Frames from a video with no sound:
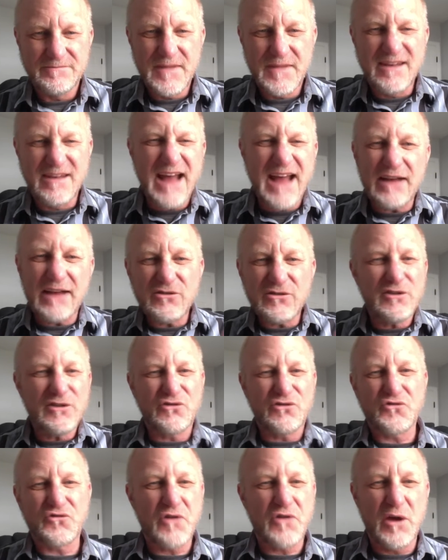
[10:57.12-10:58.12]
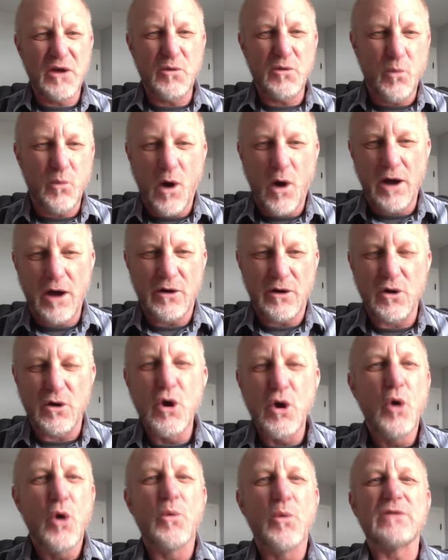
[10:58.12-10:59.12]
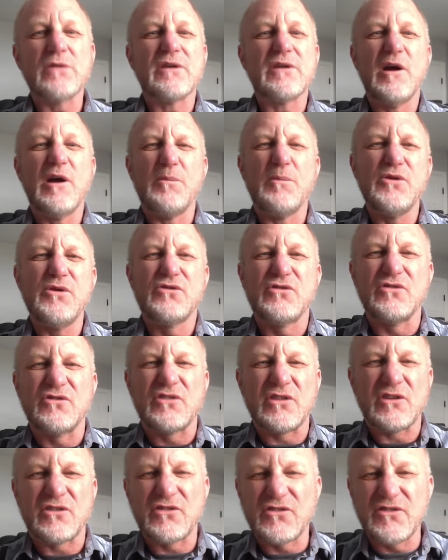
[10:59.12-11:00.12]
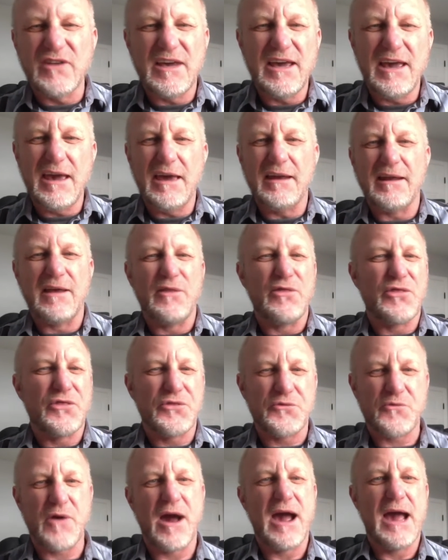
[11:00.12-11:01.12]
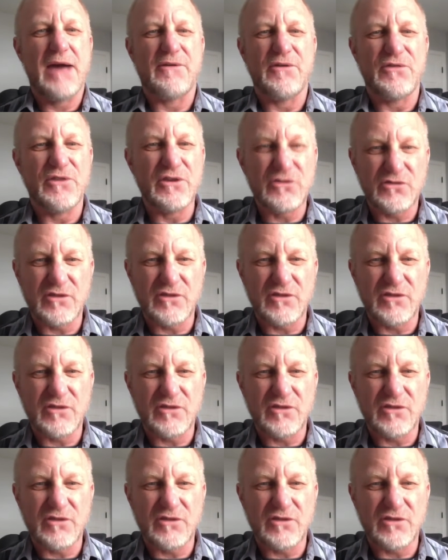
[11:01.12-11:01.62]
not just tread water. What's going to help you to succeed and thrive in this